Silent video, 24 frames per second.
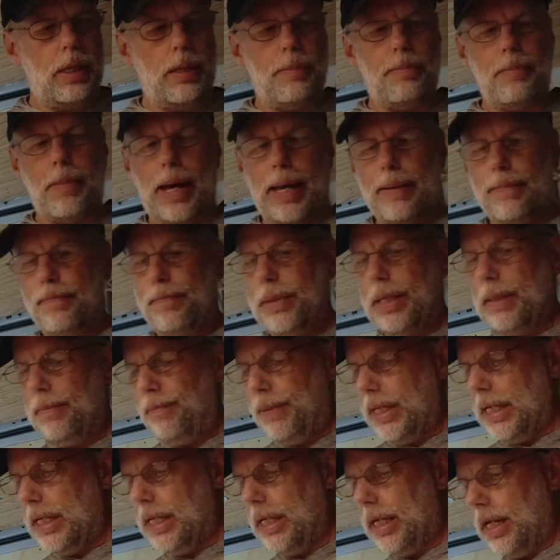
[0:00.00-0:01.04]
my
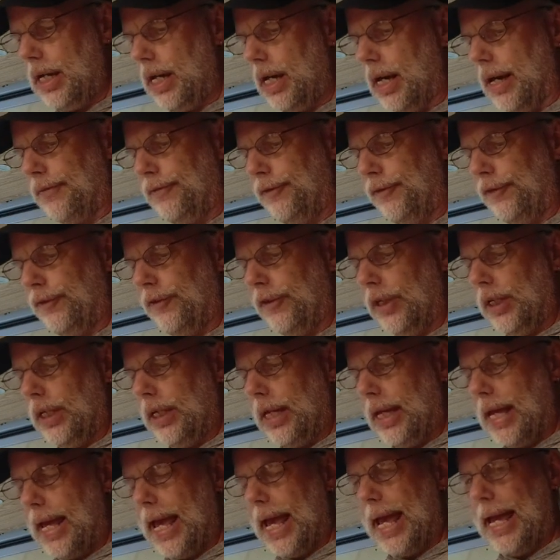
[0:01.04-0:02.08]
BP cuff,
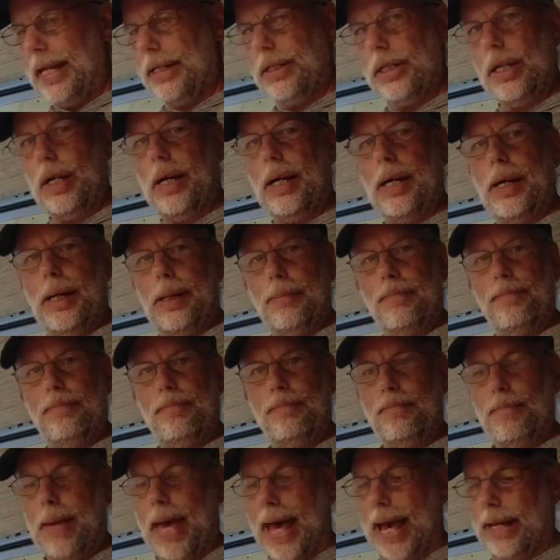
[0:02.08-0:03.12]
and
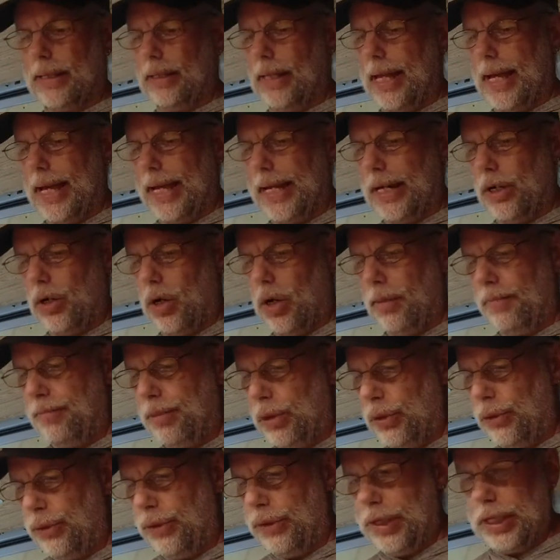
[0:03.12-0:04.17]
Maglite are
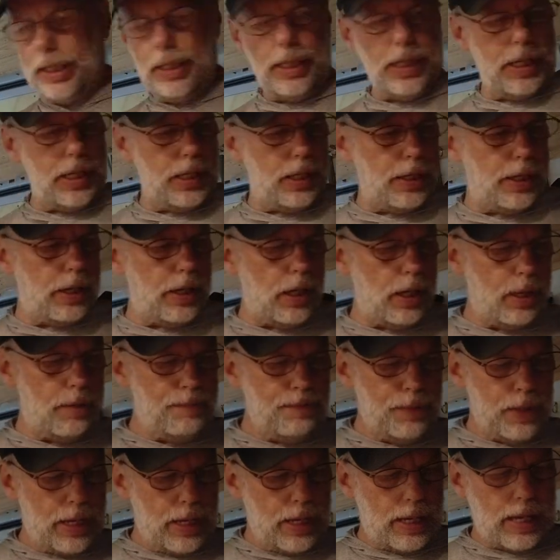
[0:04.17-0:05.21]
both in here.
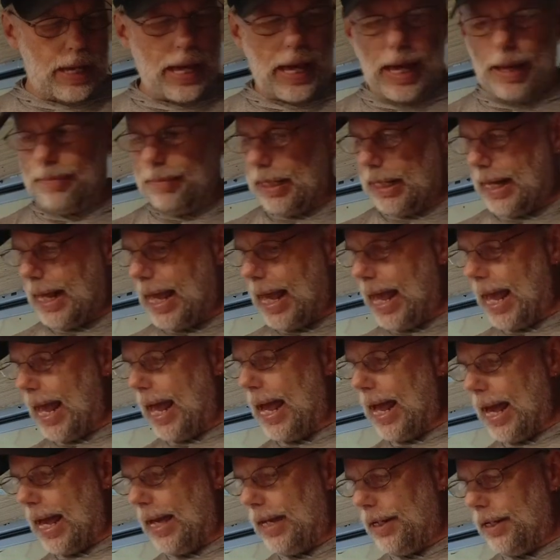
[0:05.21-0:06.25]
I'm gonna
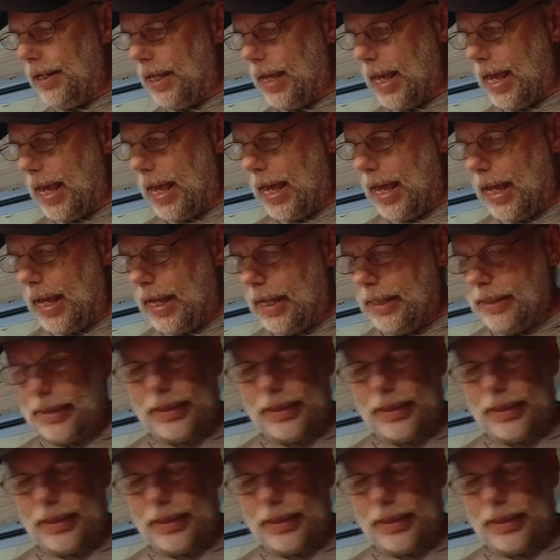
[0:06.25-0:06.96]
add a